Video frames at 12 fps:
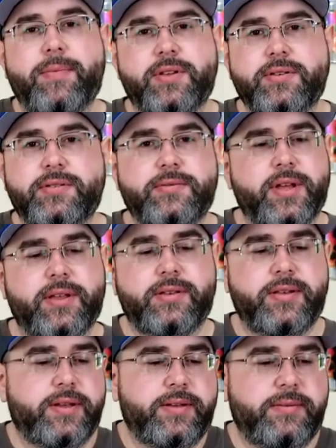it.
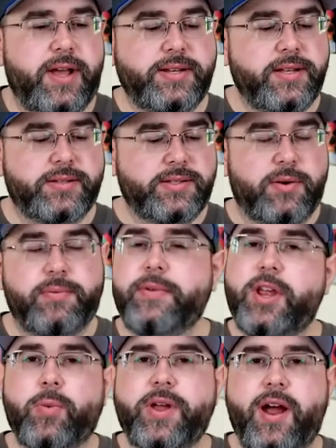And I did. So
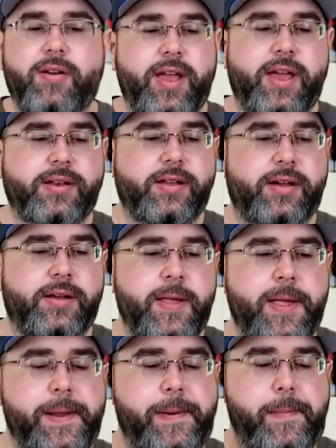here we are. And
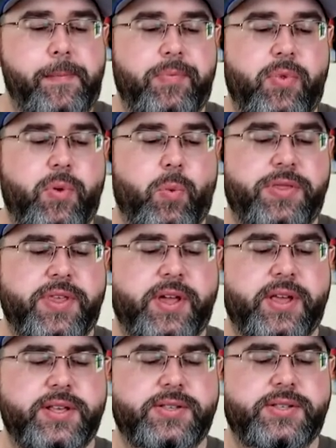the one
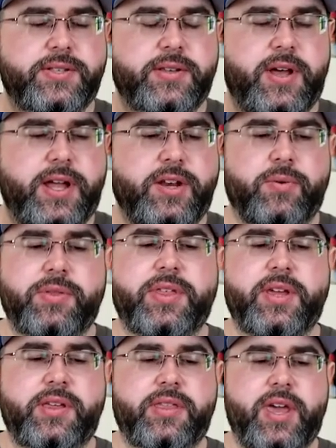thing is, I don't
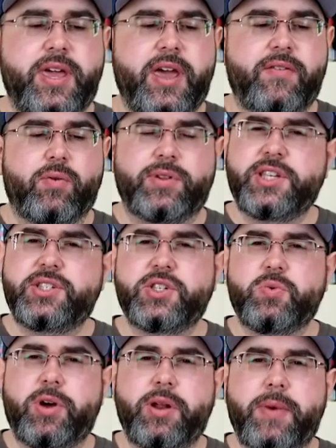think they have released
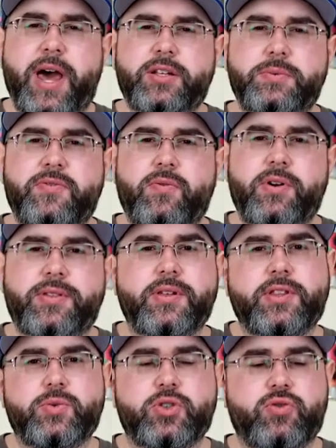this one in bottles before. I
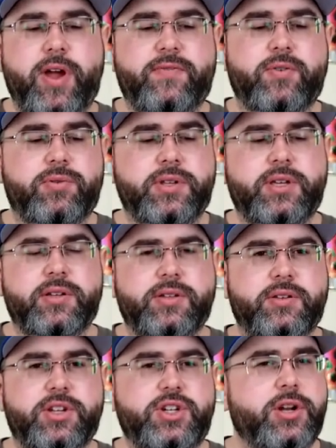think this was draft only
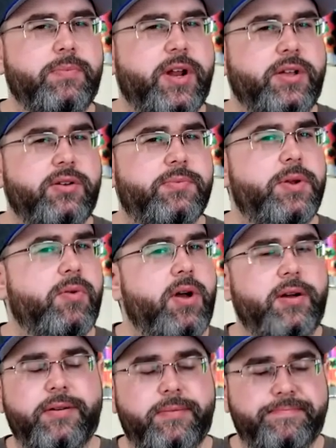until this year, but I could be
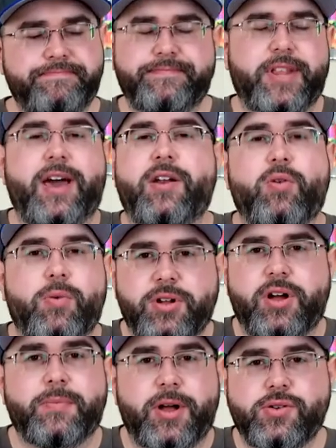wrong. I don't know what I'm
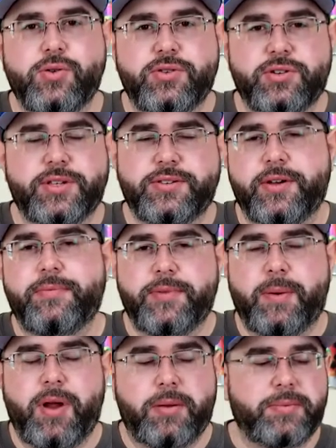talking about usually, so
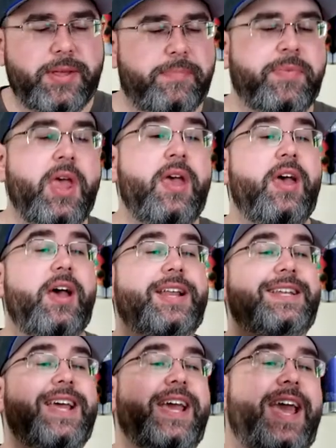I probably am.
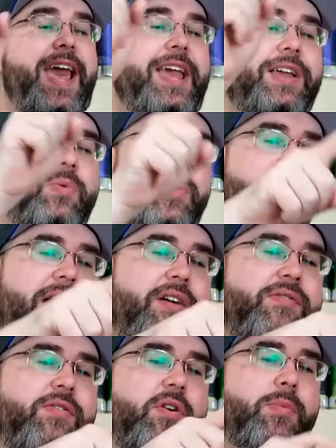Day 8, we
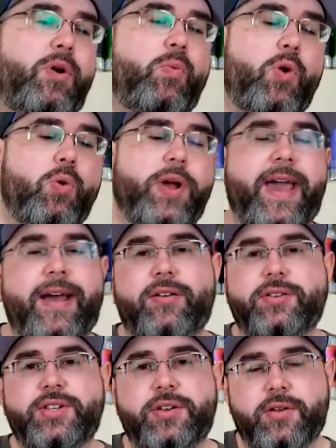have from Rogue
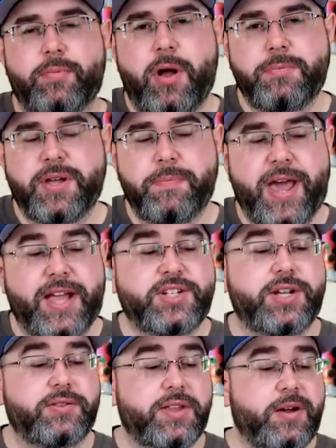Ales, their Pumpkin
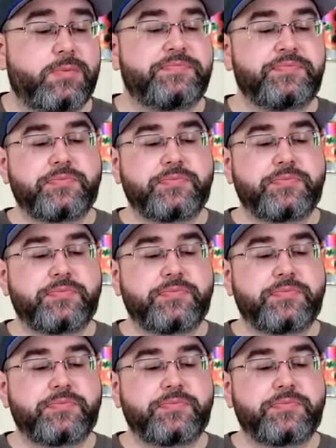Patch Ale. Now,